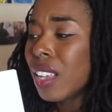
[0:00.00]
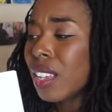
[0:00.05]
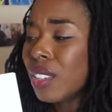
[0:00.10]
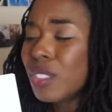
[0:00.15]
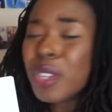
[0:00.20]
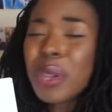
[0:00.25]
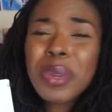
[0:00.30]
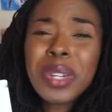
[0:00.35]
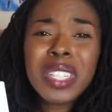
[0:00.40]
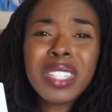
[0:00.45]

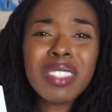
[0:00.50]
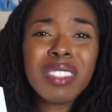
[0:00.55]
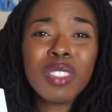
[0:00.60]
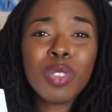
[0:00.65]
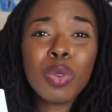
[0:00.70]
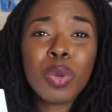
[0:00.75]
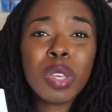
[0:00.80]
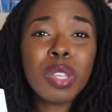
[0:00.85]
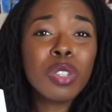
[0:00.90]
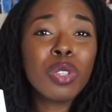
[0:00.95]
Notice you
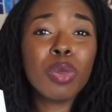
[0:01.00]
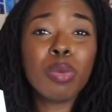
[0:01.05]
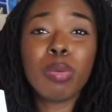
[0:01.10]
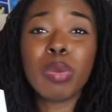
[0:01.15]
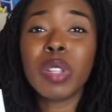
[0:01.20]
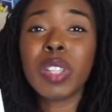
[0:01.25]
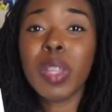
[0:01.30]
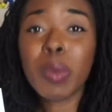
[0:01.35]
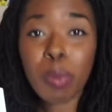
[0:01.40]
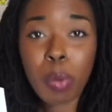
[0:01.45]
can do
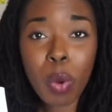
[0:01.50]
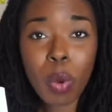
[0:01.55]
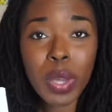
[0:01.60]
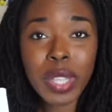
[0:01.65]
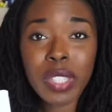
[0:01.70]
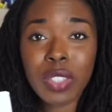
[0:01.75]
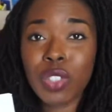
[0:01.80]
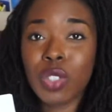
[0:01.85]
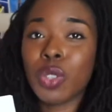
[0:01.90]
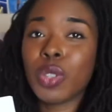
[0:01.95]
bullet
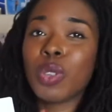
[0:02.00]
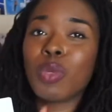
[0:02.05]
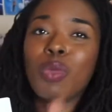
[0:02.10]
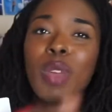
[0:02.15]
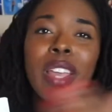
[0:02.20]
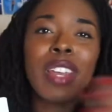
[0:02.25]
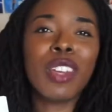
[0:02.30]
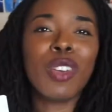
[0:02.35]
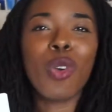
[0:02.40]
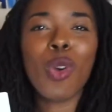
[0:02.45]
points, you can
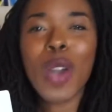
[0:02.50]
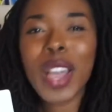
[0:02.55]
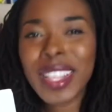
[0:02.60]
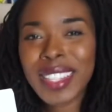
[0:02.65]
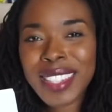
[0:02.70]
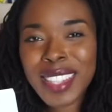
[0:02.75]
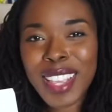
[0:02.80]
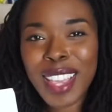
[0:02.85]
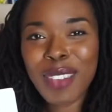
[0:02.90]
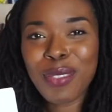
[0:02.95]
write a whole
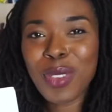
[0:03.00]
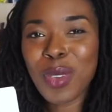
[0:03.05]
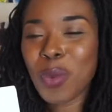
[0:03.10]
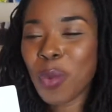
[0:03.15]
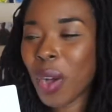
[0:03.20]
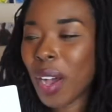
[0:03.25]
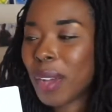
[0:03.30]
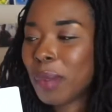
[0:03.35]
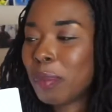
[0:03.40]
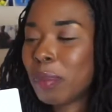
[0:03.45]
essay if you
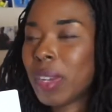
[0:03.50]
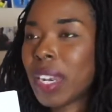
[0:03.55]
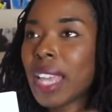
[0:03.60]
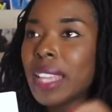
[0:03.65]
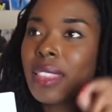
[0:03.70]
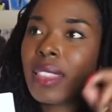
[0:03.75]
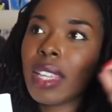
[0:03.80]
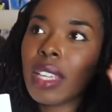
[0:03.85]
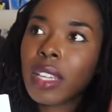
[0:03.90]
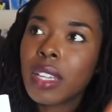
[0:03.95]
want, but I
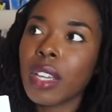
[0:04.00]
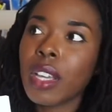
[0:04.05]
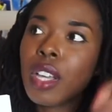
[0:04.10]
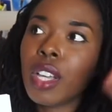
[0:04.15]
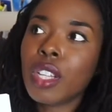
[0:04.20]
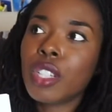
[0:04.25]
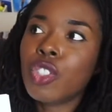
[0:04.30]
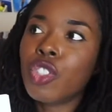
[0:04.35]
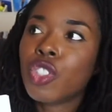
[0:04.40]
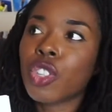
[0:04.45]
think
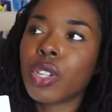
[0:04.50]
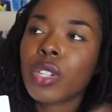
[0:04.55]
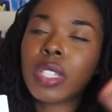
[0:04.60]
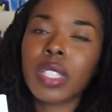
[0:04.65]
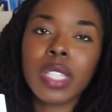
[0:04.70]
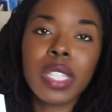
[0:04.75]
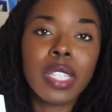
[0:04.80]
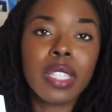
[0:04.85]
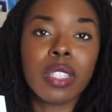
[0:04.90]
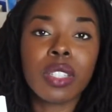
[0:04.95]

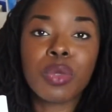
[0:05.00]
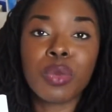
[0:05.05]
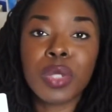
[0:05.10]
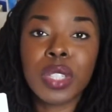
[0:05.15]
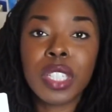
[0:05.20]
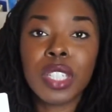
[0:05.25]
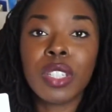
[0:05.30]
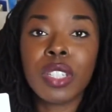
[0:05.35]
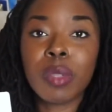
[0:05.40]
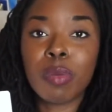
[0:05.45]
journaling is a
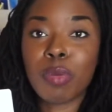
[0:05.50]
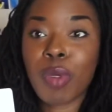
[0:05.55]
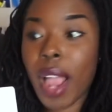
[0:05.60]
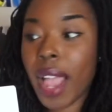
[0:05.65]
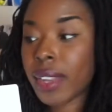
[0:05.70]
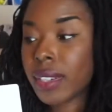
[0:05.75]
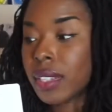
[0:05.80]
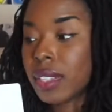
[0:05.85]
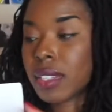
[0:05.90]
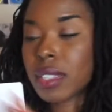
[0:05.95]
really good
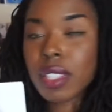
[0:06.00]
practice.